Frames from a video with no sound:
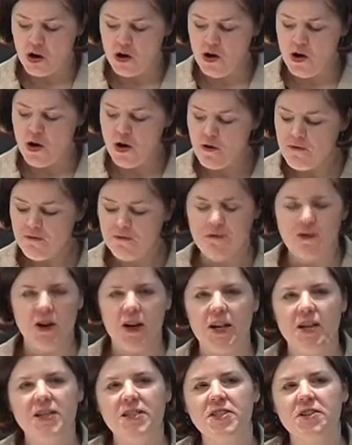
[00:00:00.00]
no
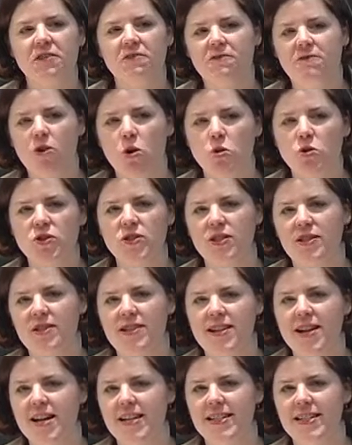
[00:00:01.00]
phrase evokes the